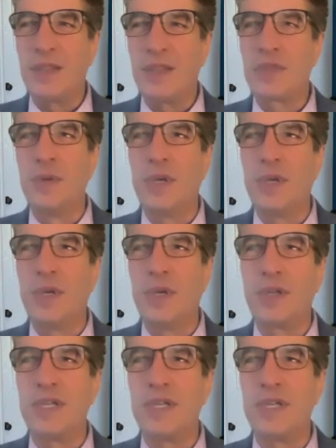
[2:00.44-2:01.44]

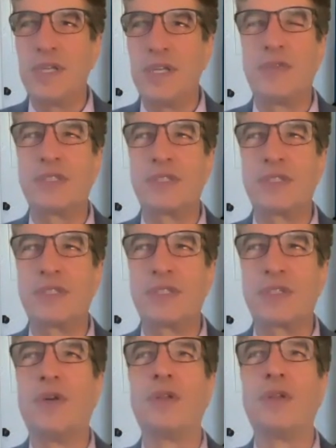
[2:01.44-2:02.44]
through an online dating
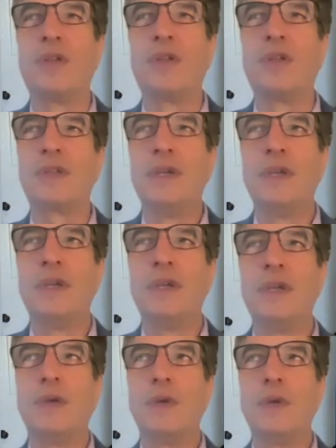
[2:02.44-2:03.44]
service called,
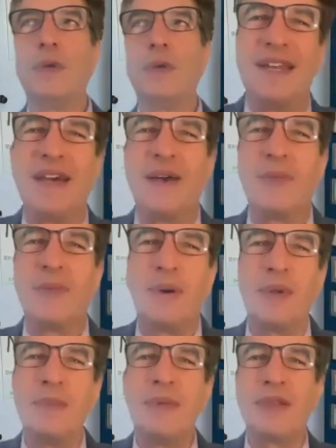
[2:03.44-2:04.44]

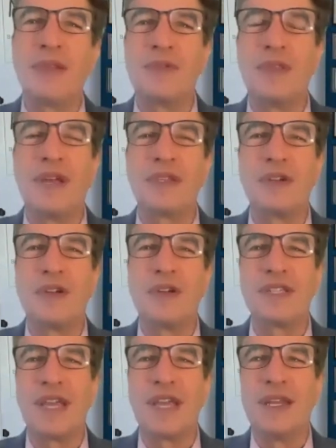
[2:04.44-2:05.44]
but we met through
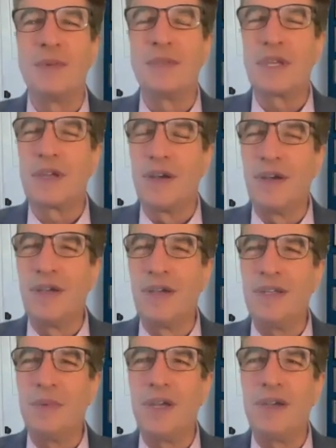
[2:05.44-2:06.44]
that service, and it was the
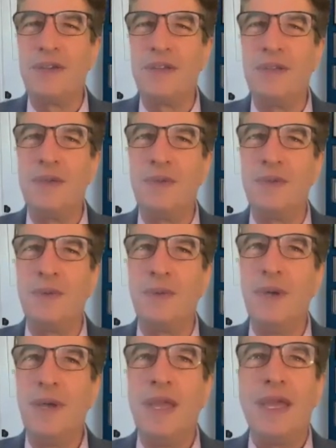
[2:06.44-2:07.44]
kind where
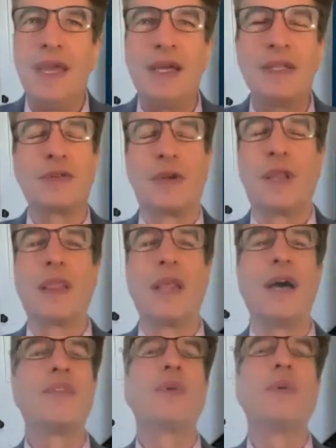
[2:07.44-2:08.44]
you
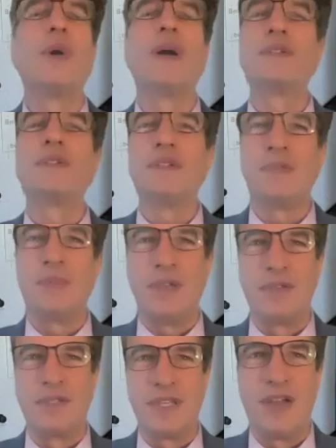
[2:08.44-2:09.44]
answer a lot of
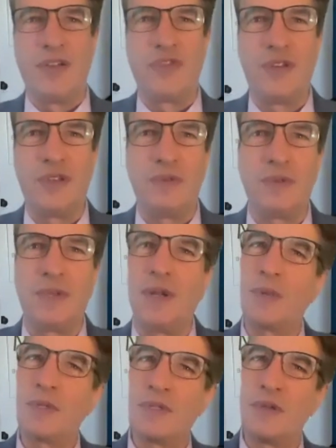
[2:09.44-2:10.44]
questions about yourself
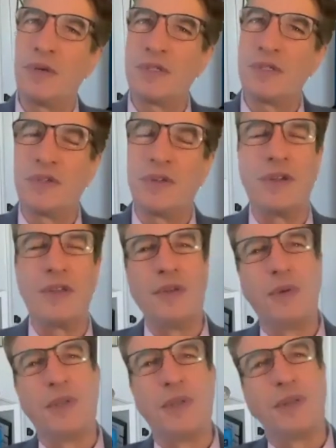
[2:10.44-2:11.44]
and, what sort of person
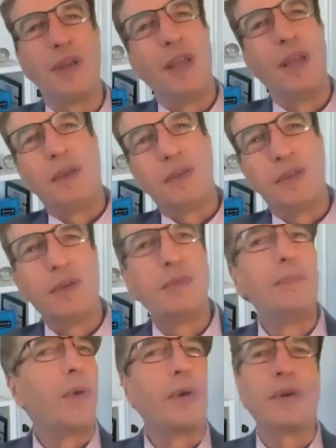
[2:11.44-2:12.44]
are you, and
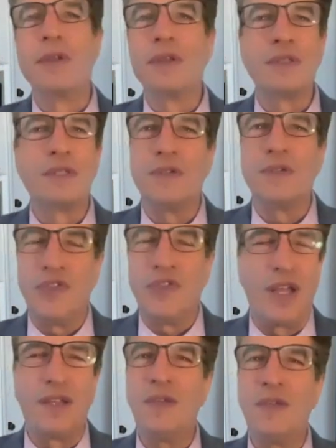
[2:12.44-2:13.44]
your morals and
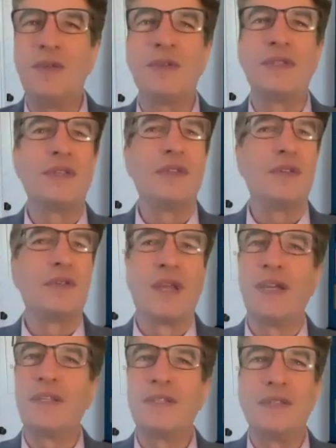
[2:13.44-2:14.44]
your values and
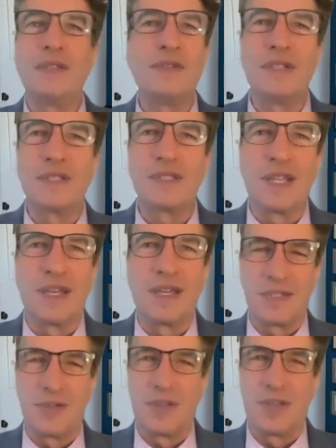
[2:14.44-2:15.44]
your likes and your
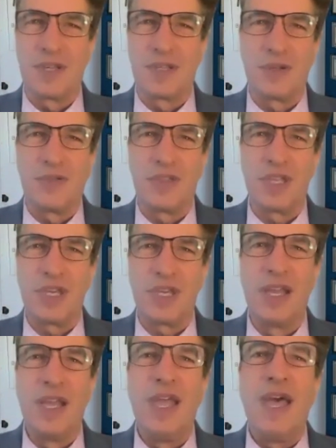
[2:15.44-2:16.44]
dislikes and all that sort of a
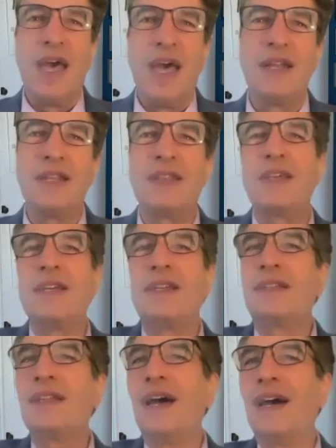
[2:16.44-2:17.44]
thing. And I
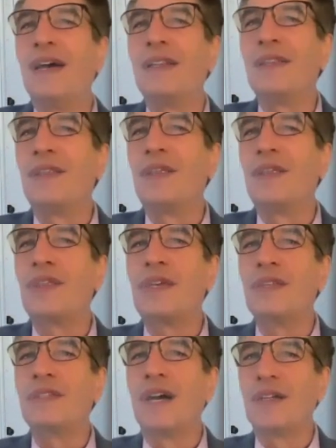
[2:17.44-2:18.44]
think the thing
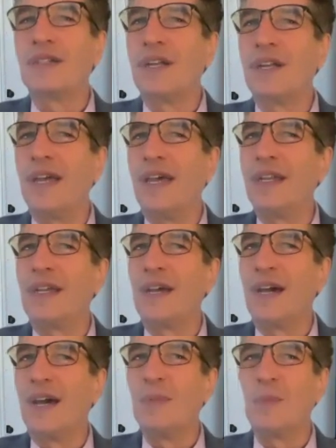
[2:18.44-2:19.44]
that Tasha and I had in
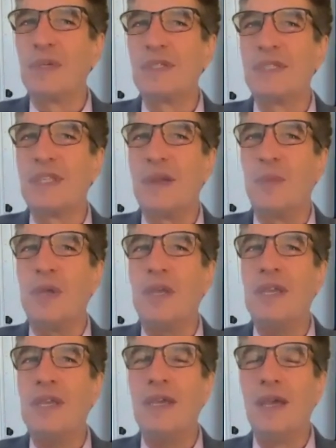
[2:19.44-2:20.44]
common was that
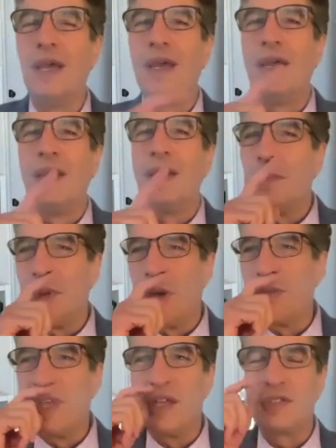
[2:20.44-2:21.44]
we
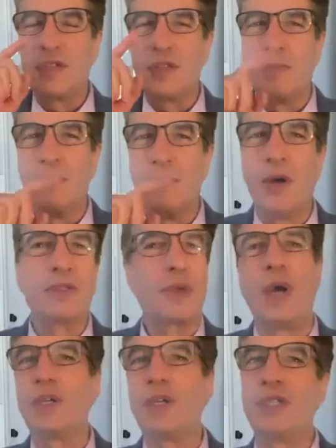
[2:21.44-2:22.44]
both answered the most
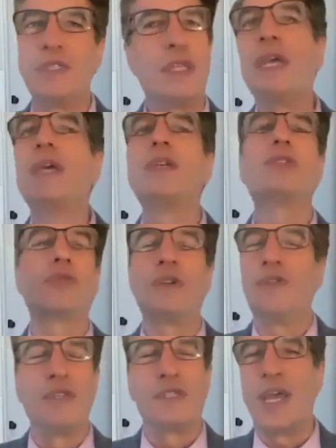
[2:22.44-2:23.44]
questions in the
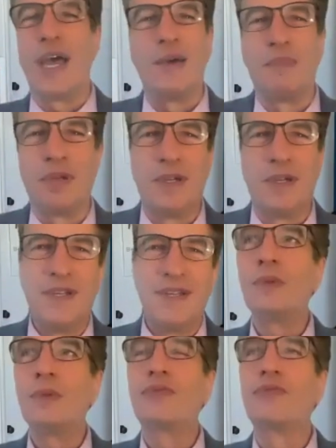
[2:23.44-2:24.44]
history of this app. Well,
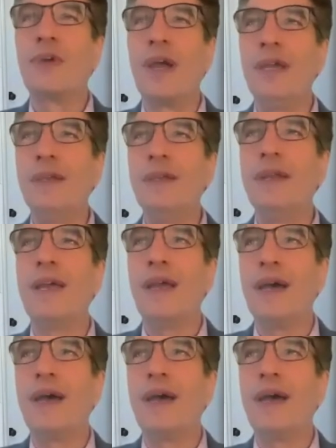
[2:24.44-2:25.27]
it was right